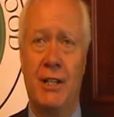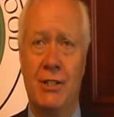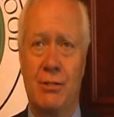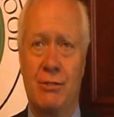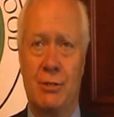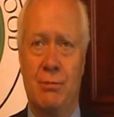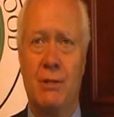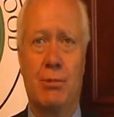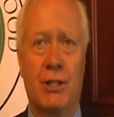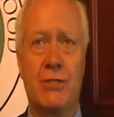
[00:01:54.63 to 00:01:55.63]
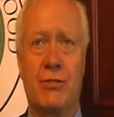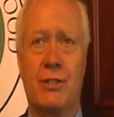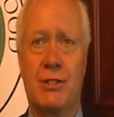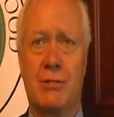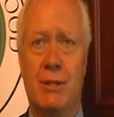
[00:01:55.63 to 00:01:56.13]
So it was a big plus for
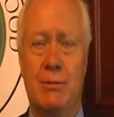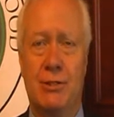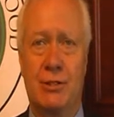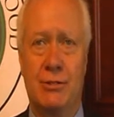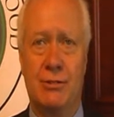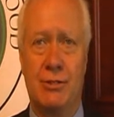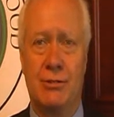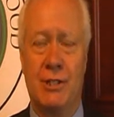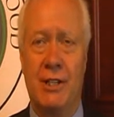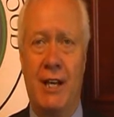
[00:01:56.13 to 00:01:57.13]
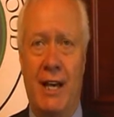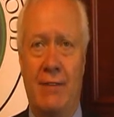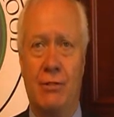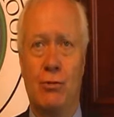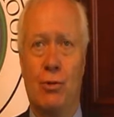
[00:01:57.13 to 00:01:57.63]
us to be able to
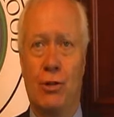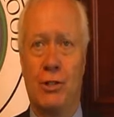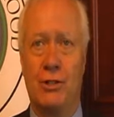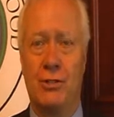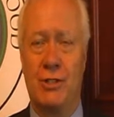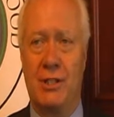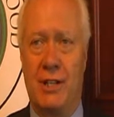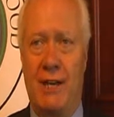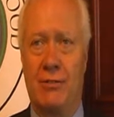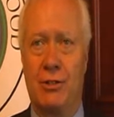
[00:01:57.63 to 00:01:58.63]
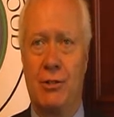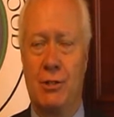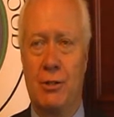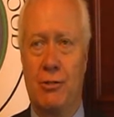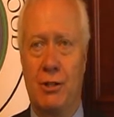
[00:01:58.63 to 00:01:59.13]
have the award and have
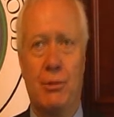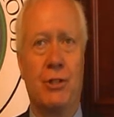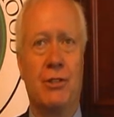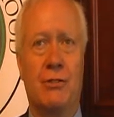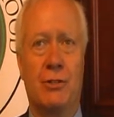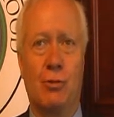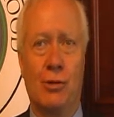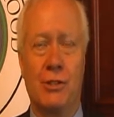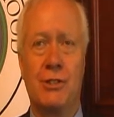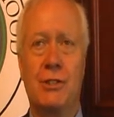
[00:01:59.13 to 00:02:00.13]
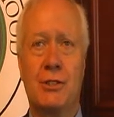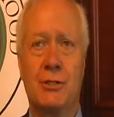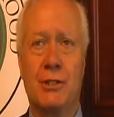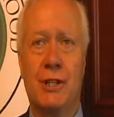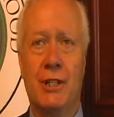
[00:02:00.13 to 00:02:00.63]
the credibility of the award
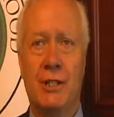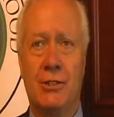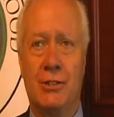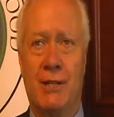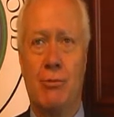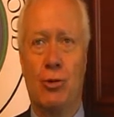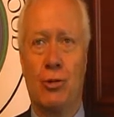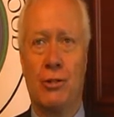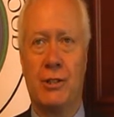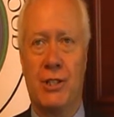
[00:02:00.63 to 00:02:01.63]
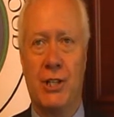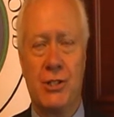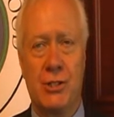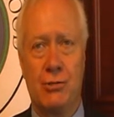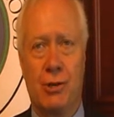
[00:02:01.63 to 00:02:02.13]
to get more
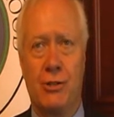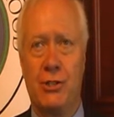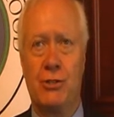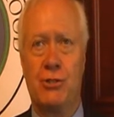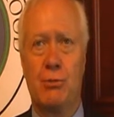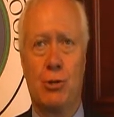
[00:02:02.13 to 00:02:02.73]
attention to our issues and